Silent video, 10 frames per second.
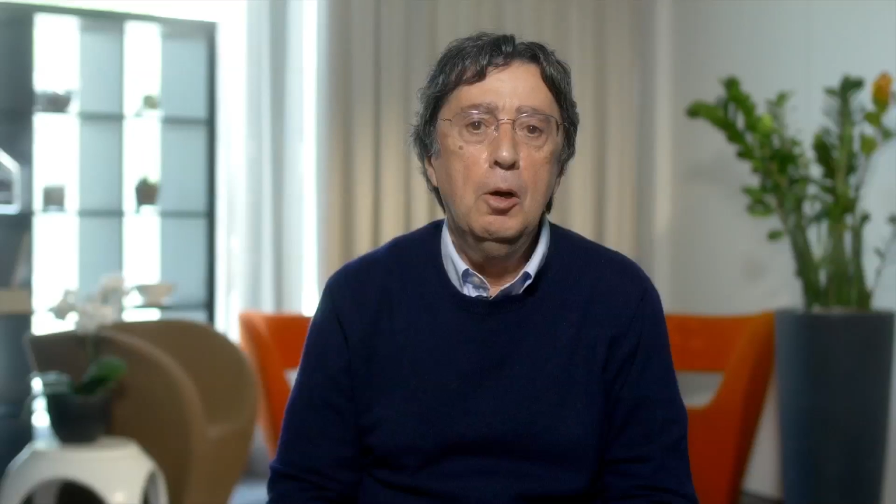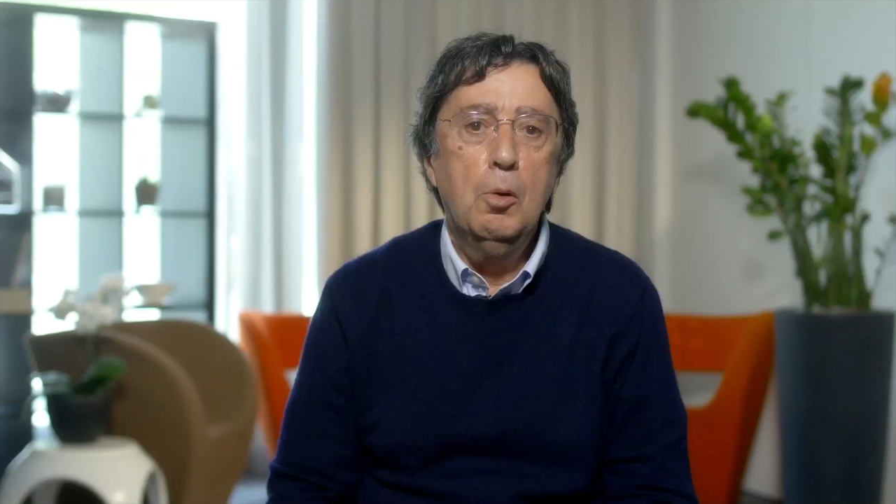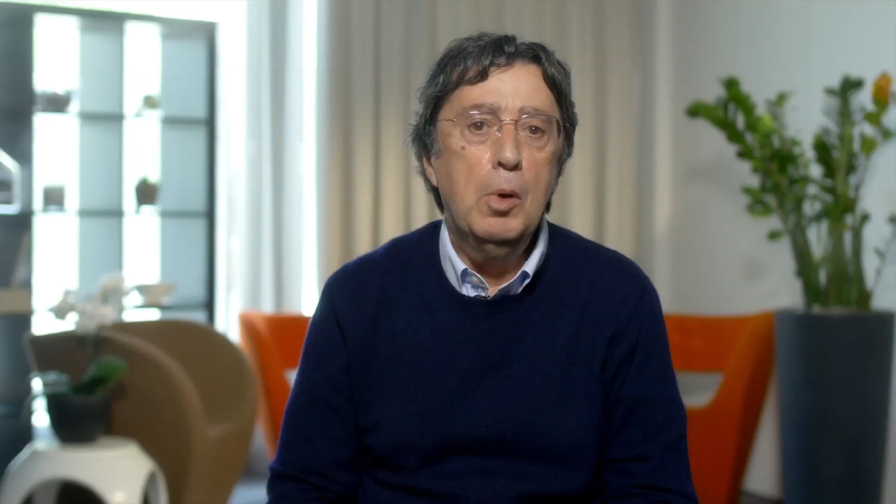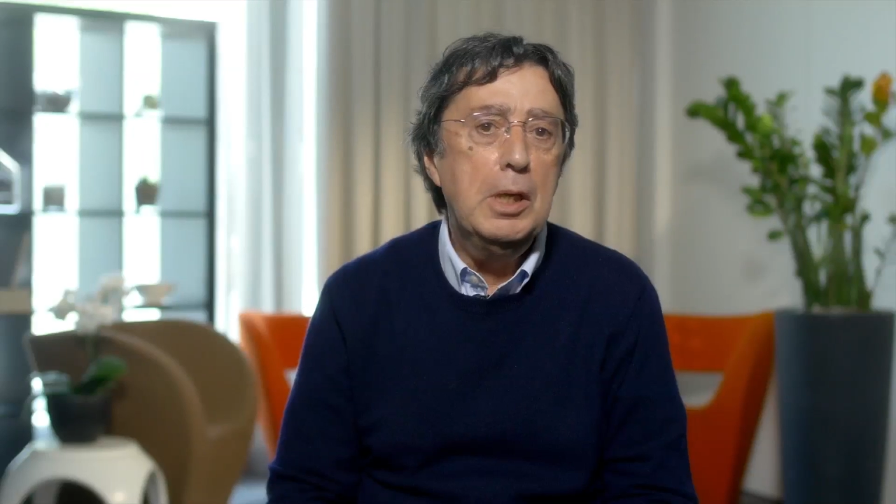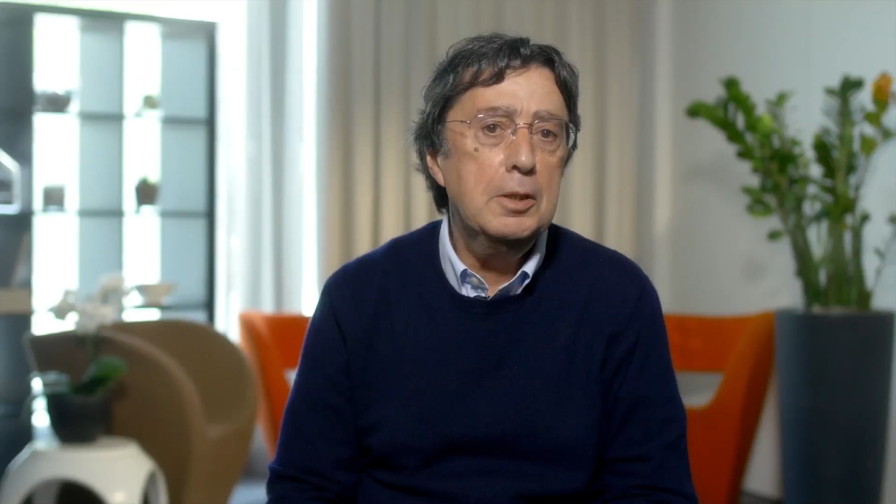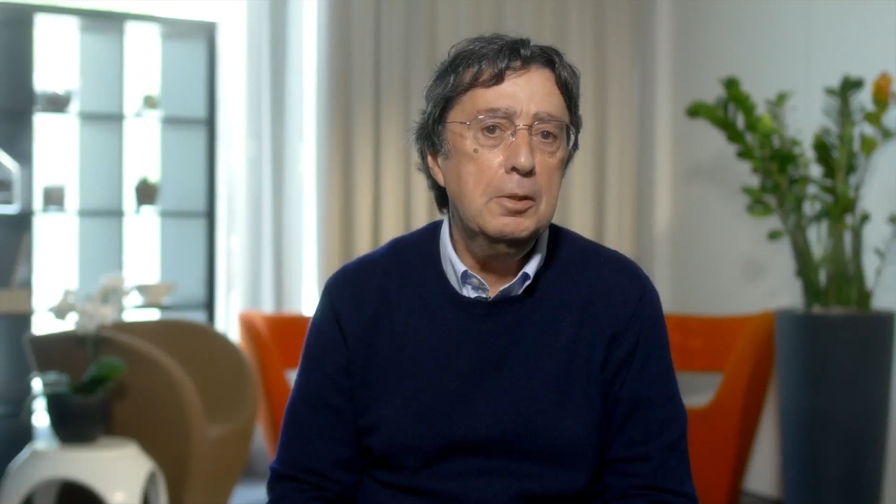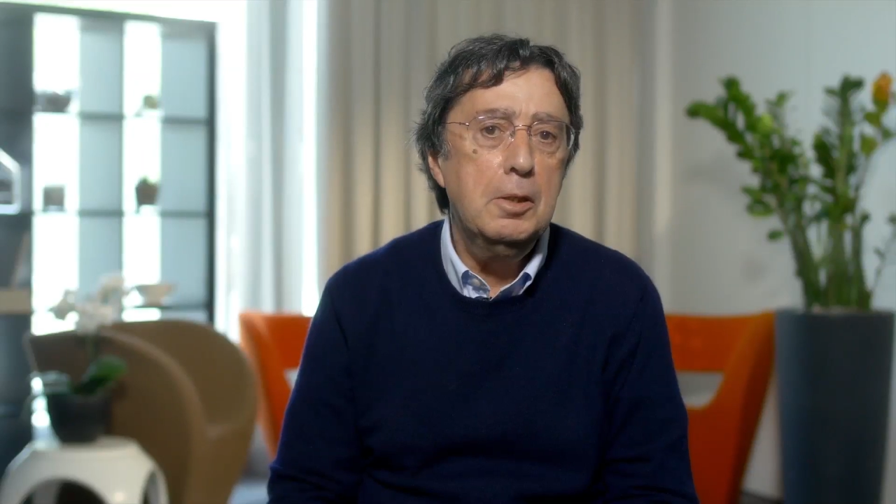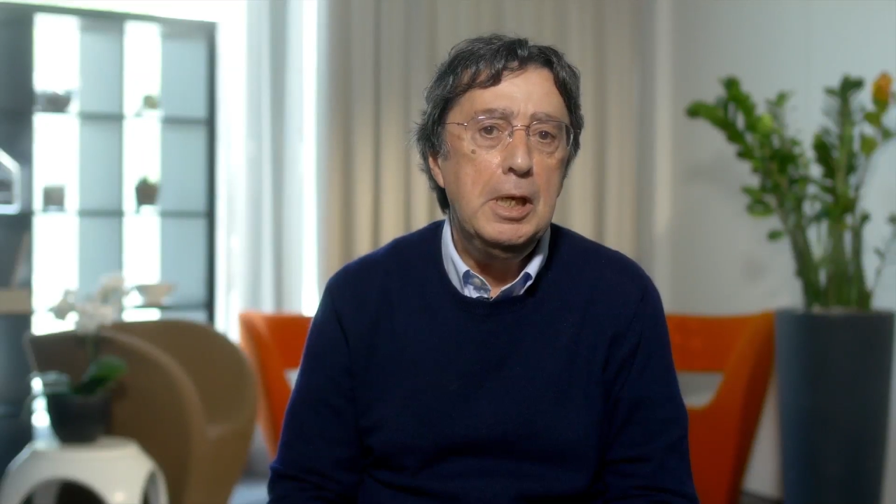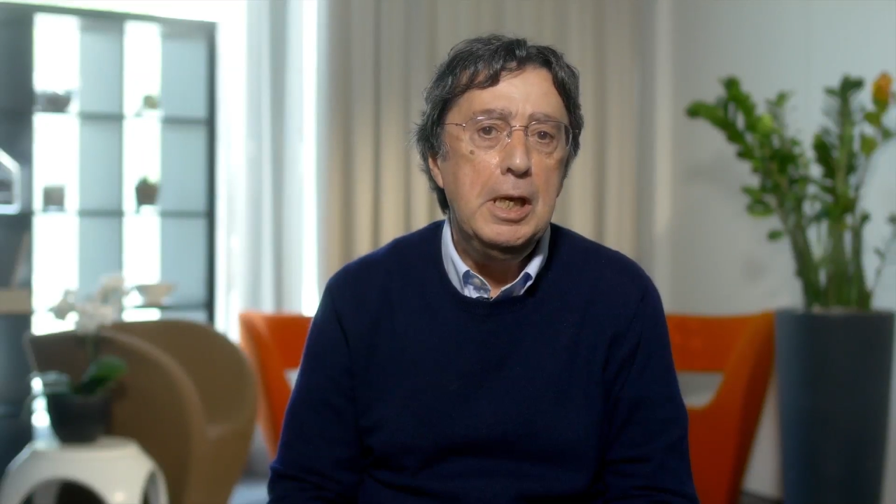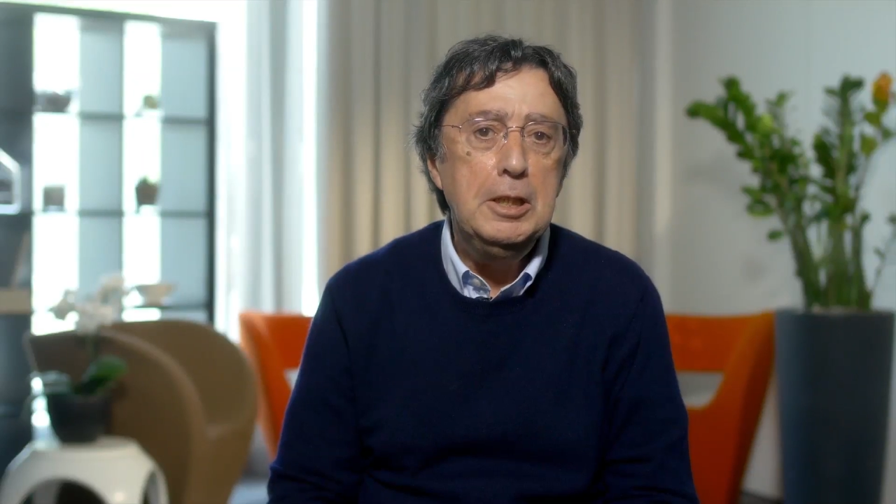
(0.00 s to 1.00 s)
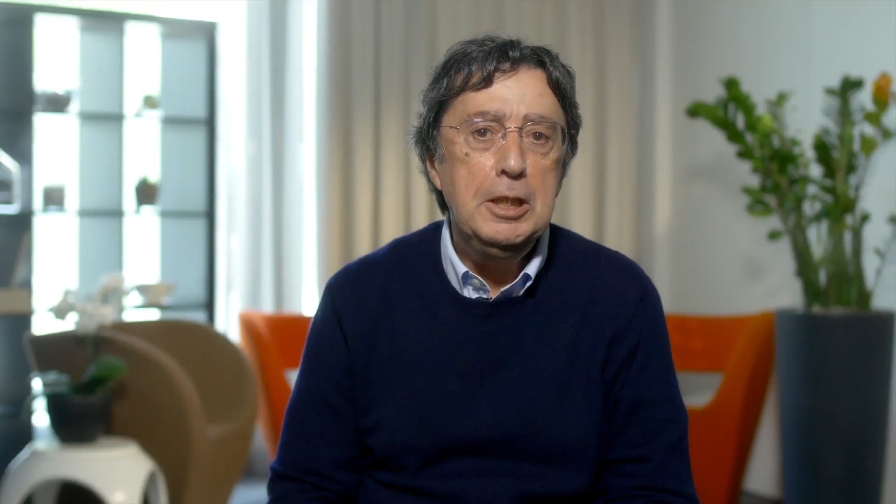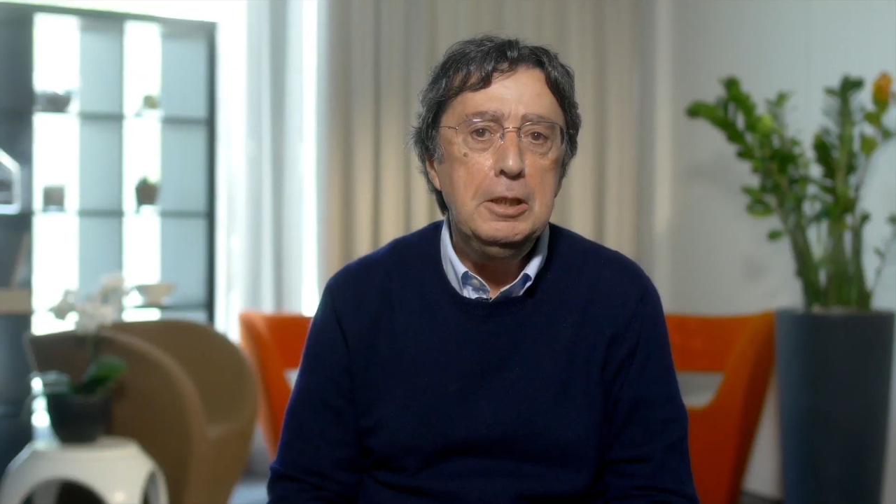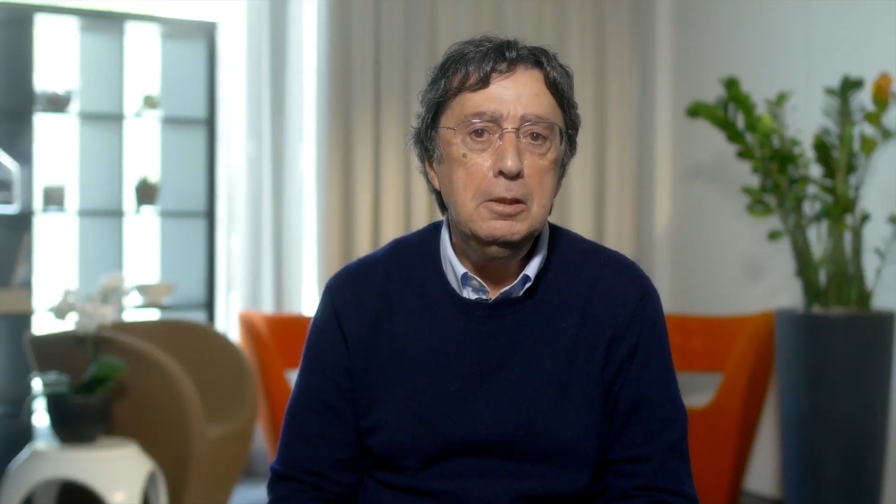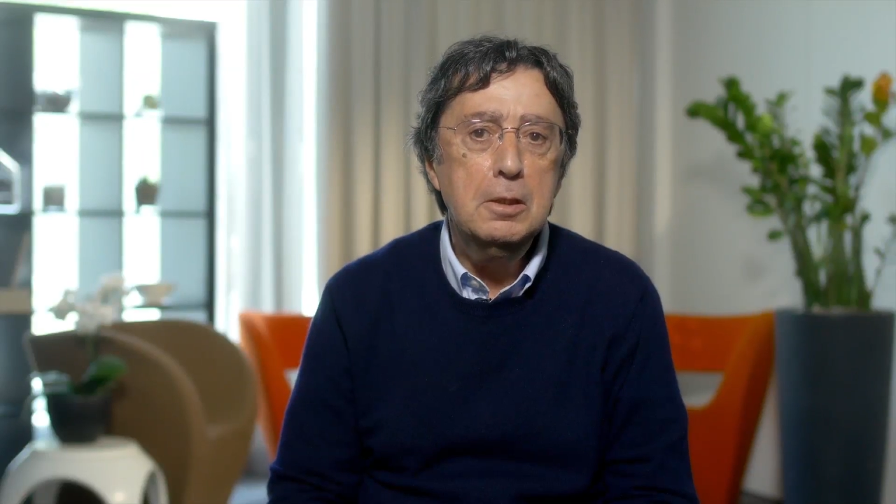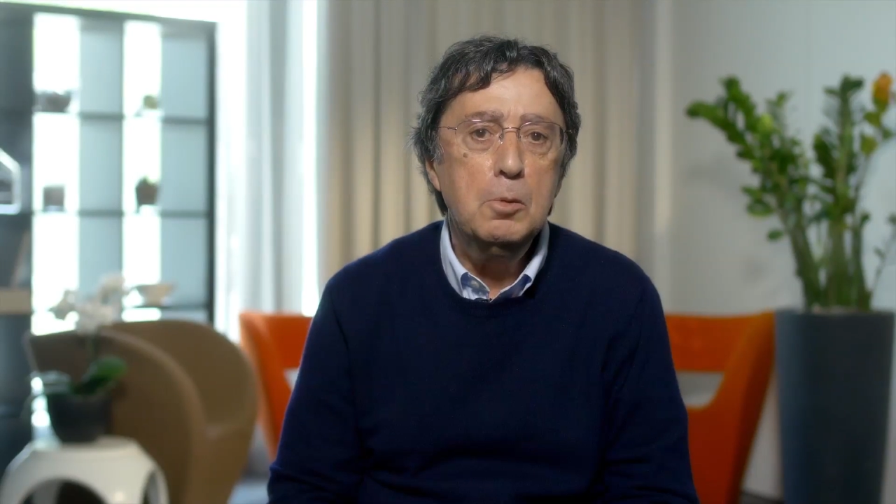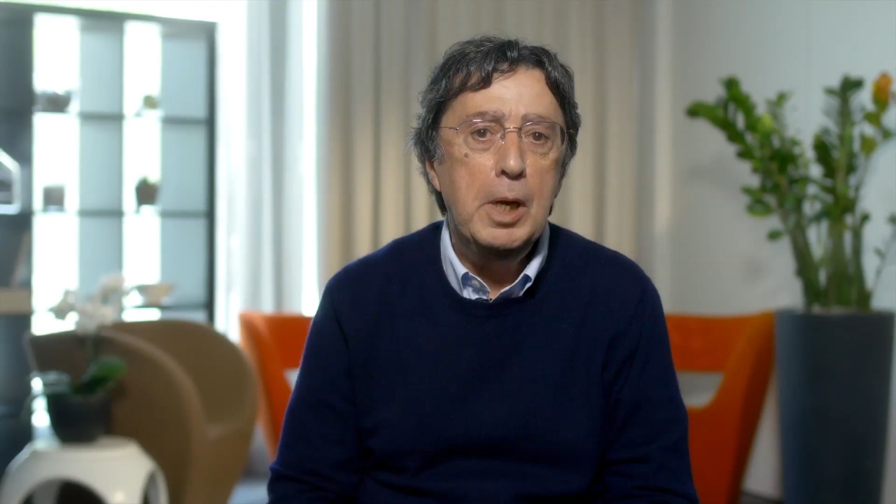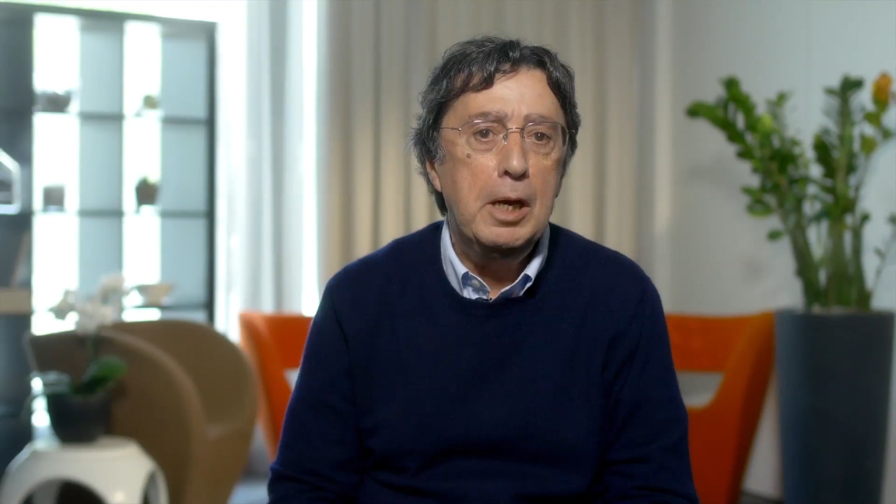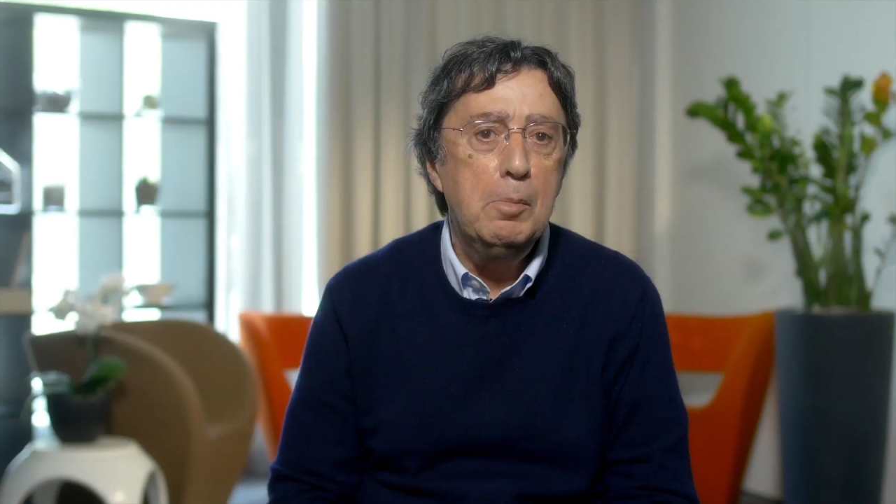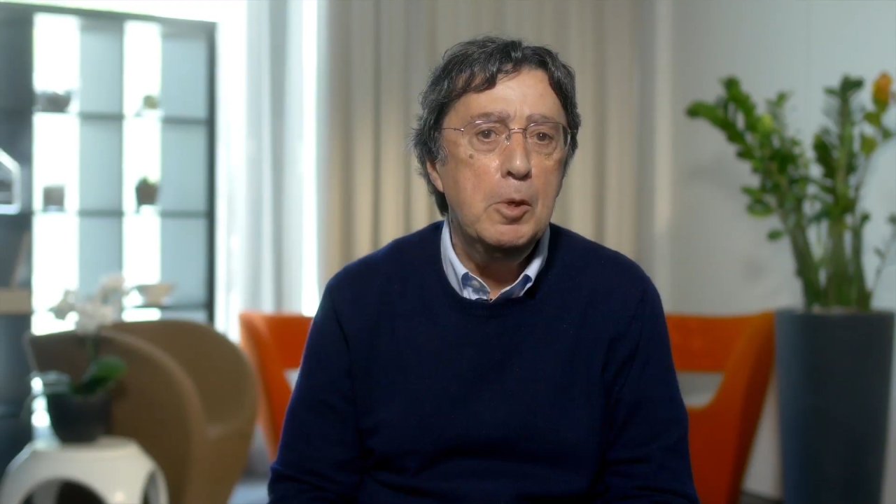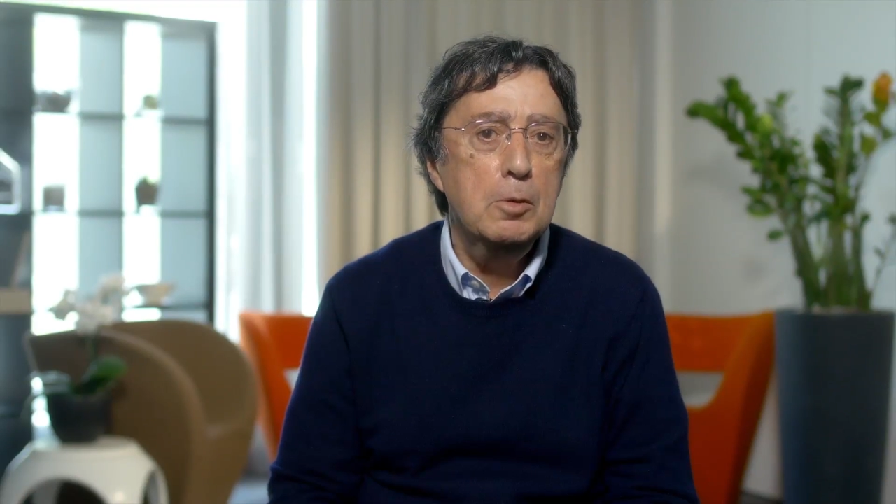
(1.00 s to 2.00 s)
Once the engineers were
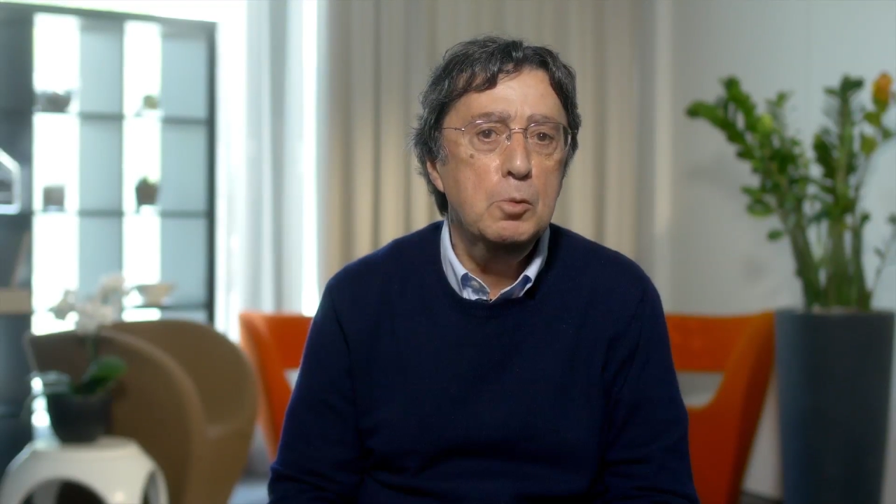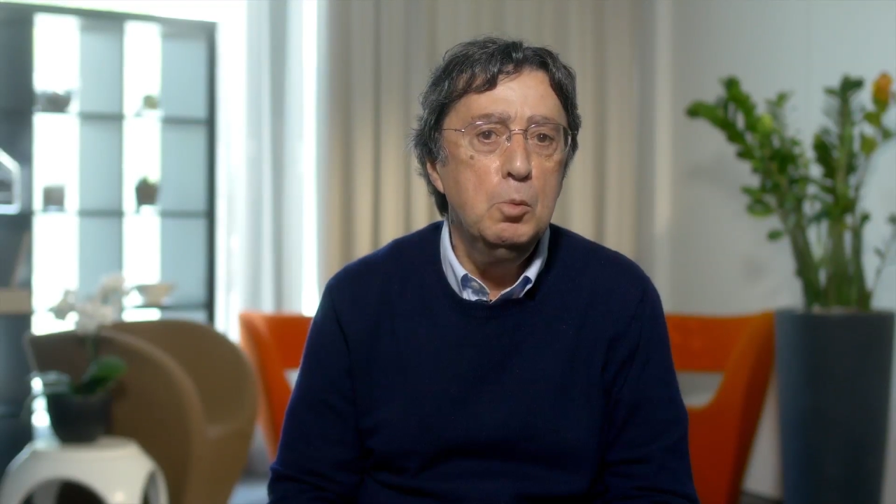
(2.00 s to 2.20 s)
able to